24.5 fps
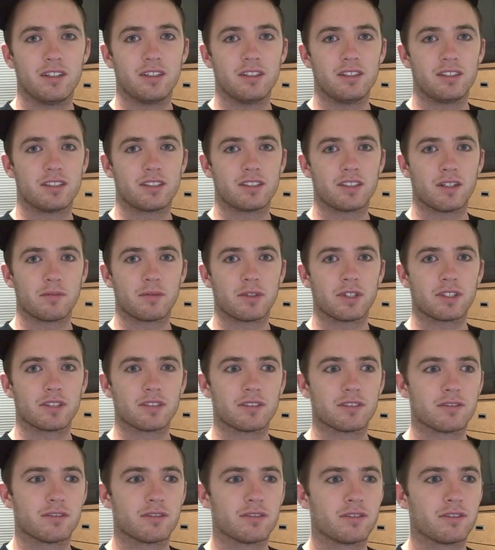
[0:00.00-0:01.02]
it's
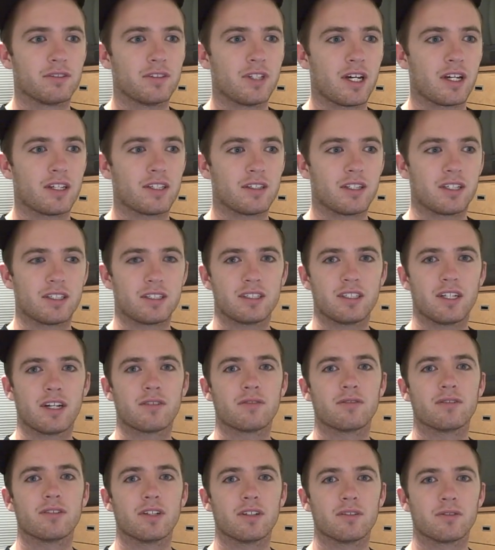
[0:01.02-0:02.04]
something not that's not
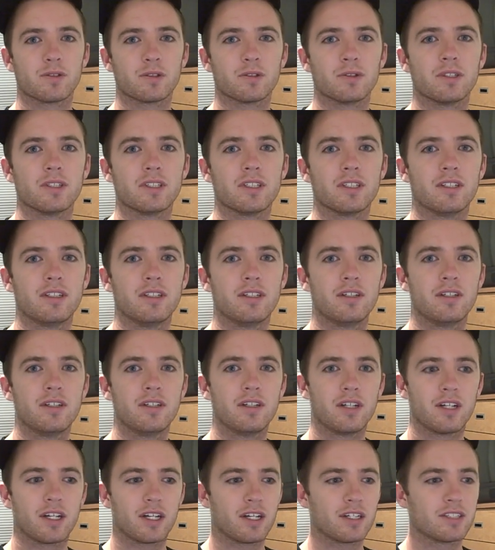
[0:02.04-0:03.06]
for everyone.
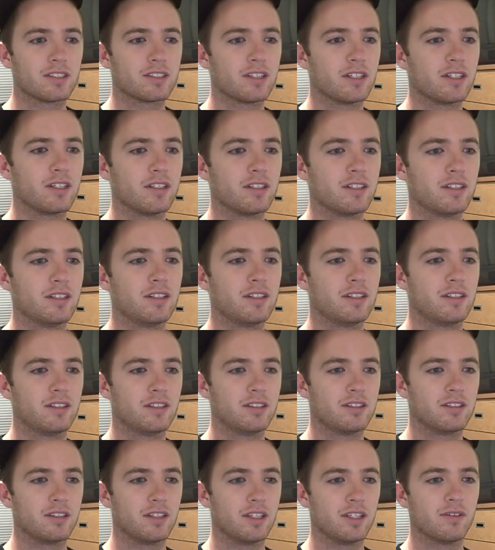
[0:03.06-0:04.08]
I guess I'll
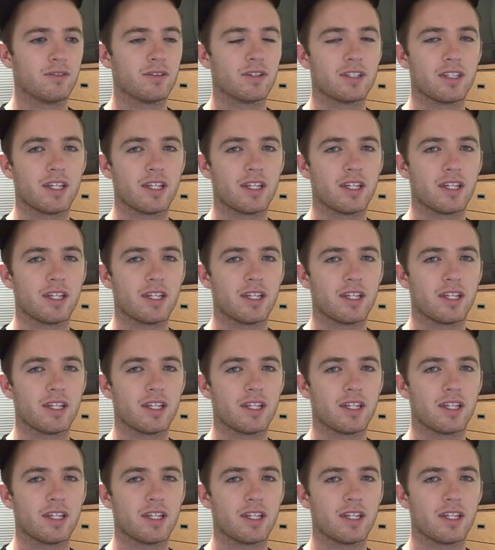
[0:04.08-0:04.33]
leave it